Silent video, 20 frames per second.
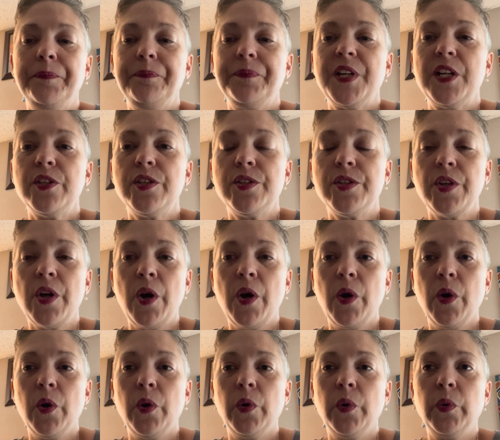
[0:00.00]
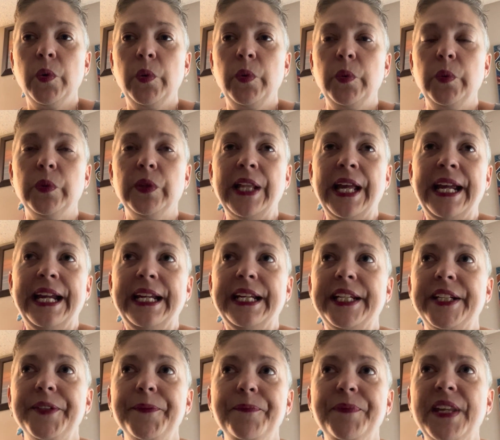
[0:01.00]
So like
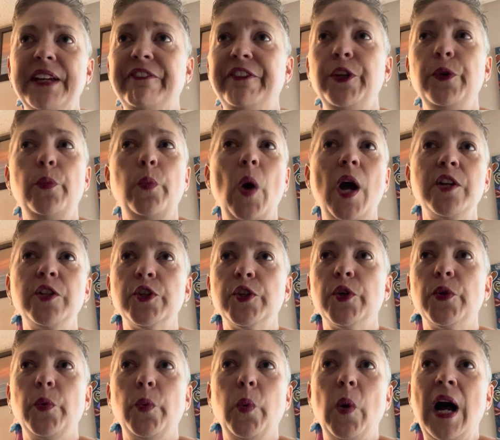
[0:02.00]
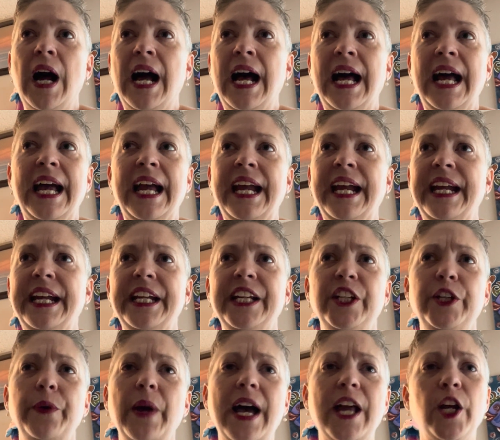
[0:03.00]
if you wonder why
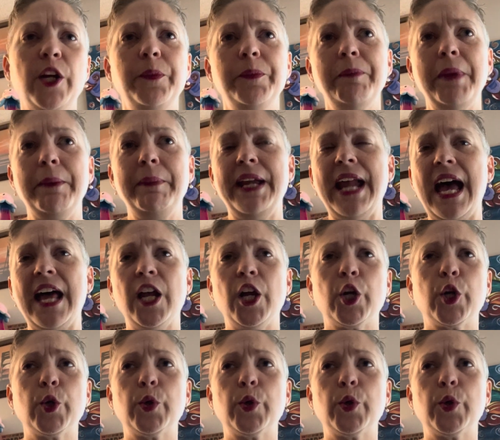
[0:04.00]
you maybe had